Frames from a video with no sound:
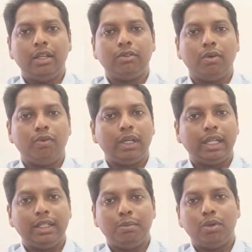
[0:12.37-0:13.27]
So what
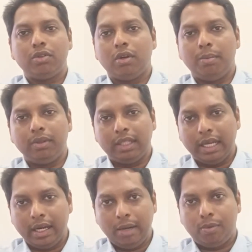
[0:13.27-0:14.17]
are the most common
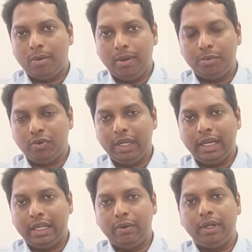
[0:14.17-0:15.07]
thyroid problems we
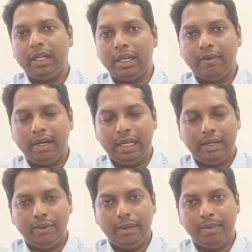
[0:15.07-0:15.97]
encounter in our
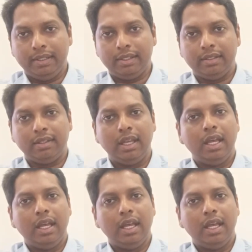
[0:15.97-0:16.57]
day-to-day basis?